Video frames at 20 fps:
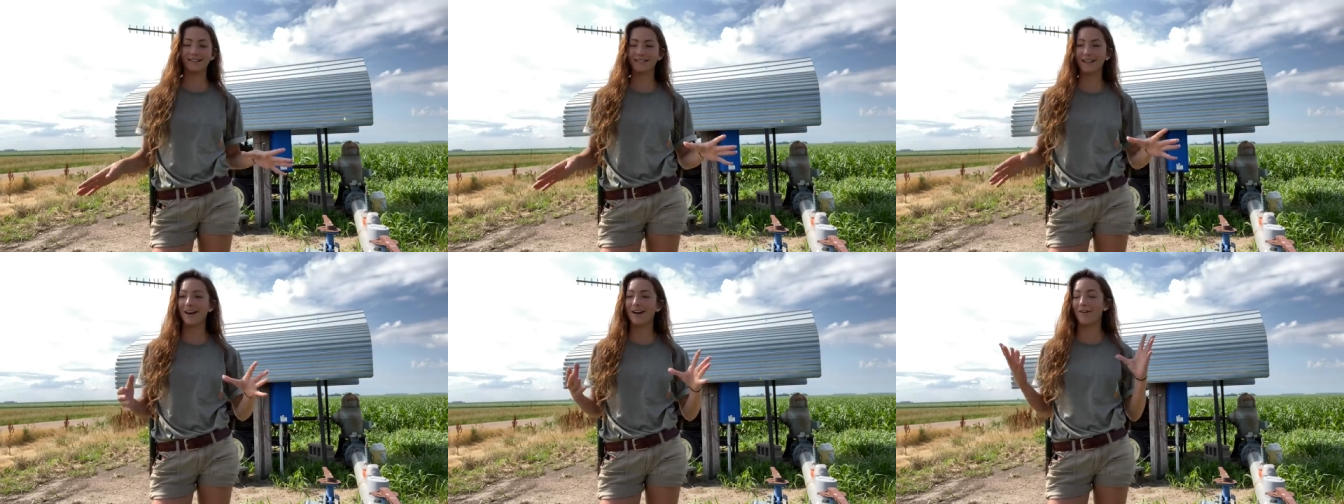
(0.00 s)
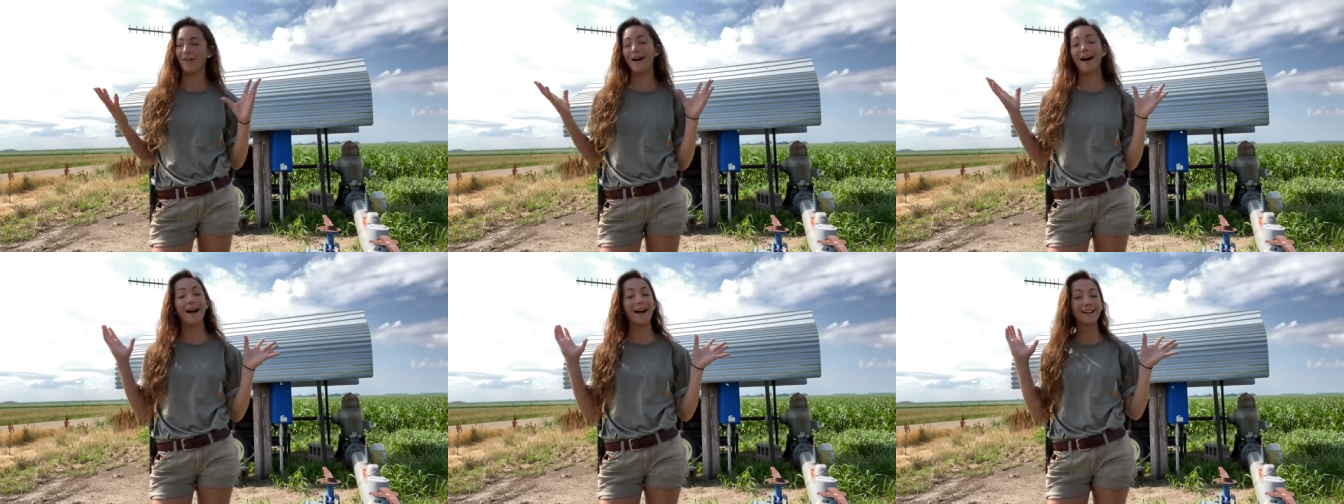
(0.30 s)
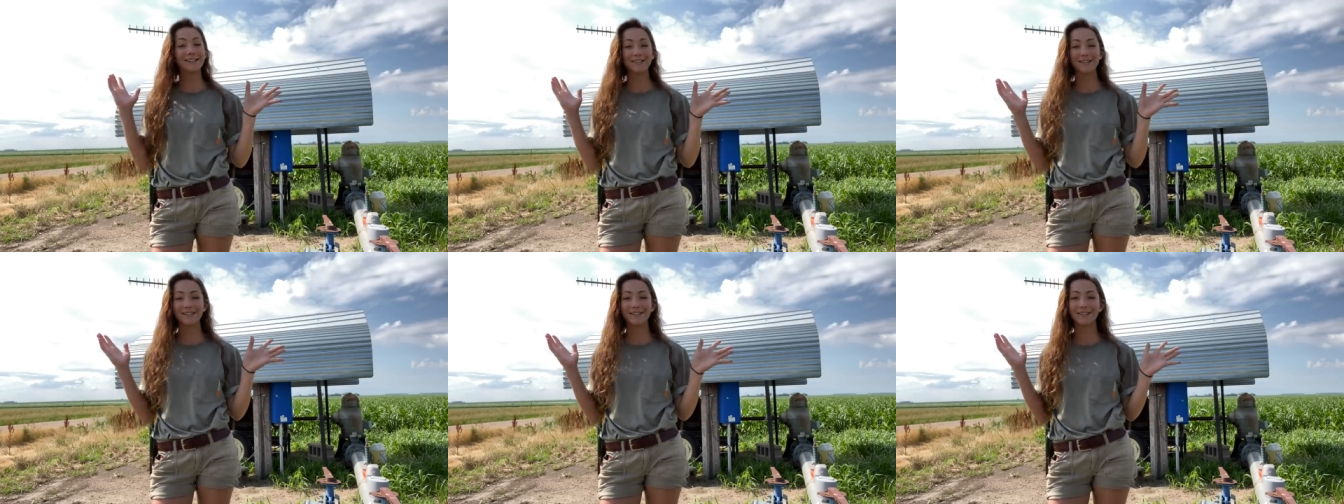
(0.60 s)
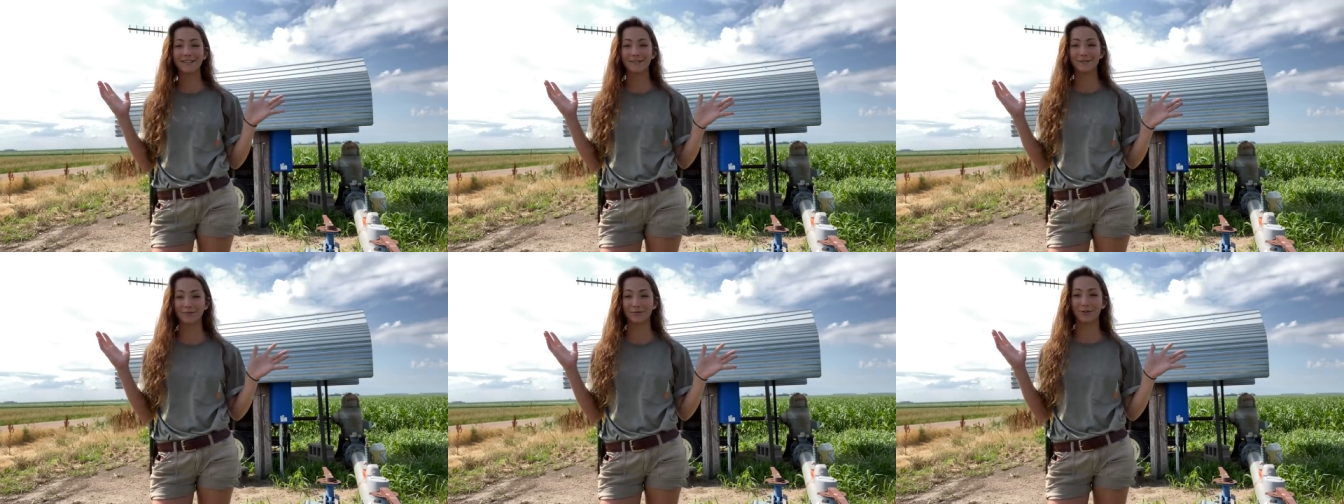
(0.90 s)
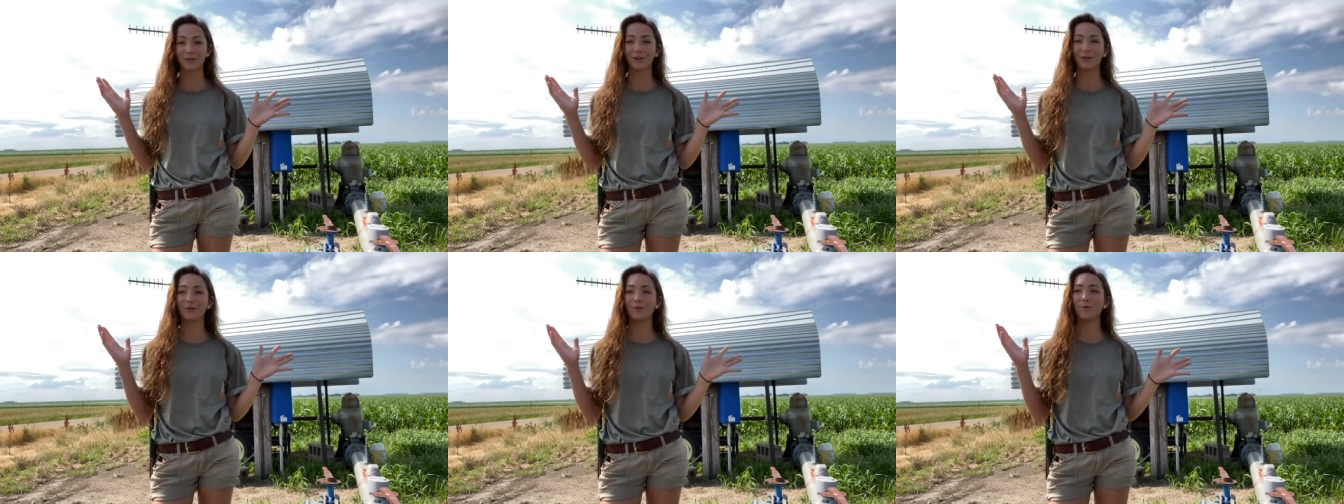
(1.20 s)
So I just think that's
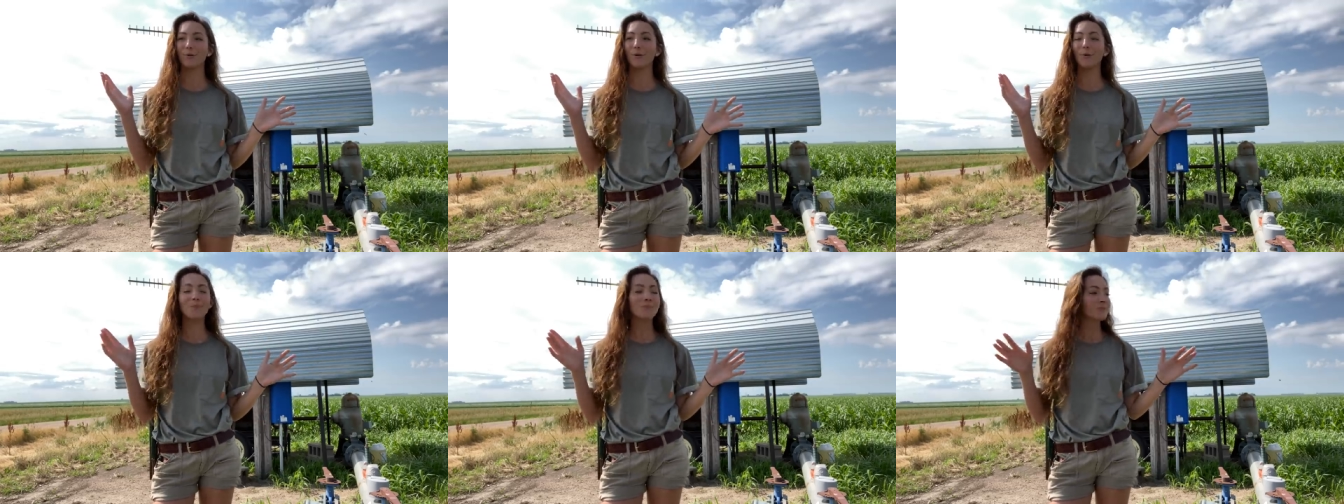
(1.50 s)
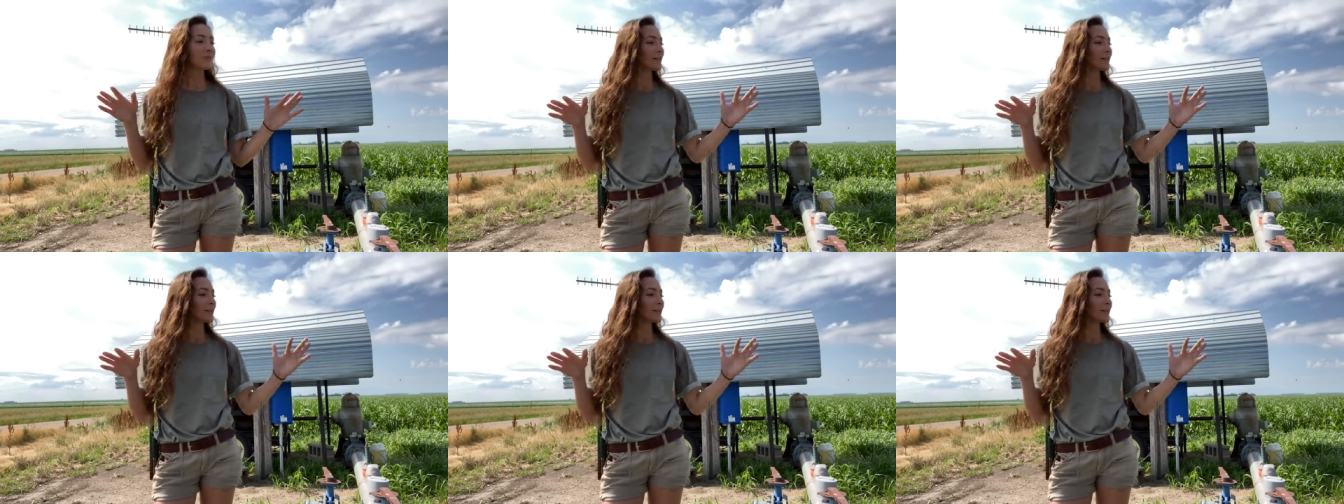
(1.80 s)
really cool